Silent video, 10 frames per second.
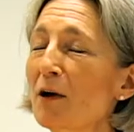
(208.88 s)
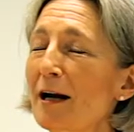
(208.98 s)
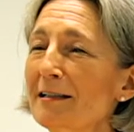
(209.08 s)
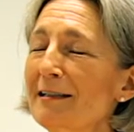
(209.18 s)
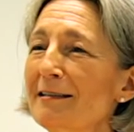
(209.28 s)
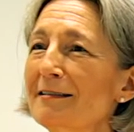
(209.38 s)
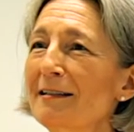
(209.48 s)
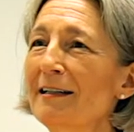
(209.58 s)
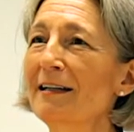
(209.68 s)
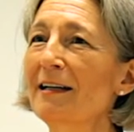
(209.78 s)
practice
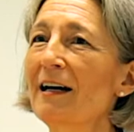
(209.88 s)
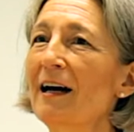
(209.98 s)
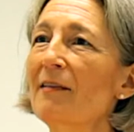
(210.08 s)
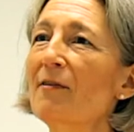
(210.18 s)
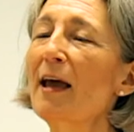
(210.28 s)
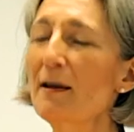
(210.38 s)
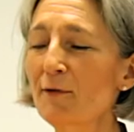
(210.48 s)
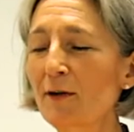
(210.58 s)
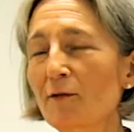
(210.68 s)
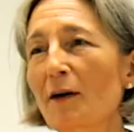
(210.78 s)
and they
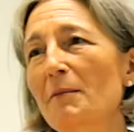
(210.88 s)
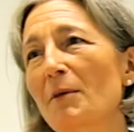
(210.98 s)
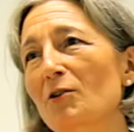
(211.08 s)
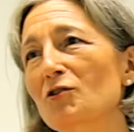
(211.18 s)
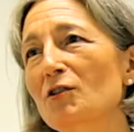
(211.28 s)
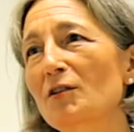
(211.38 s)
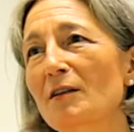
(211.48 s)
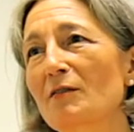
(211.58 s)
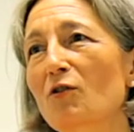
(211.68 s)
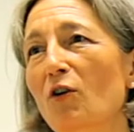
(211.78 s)
feel very much
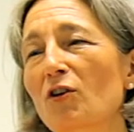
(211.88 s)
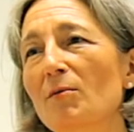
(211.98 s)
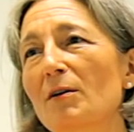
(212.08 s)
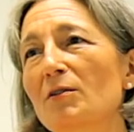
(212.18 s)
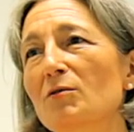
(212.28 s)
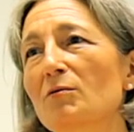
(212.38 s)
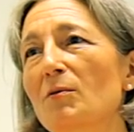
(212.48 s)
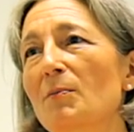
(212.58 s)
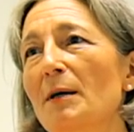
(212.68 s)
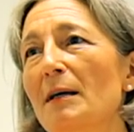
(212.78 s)
that this document
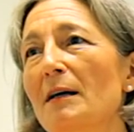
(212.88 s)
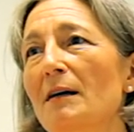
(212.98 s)
will be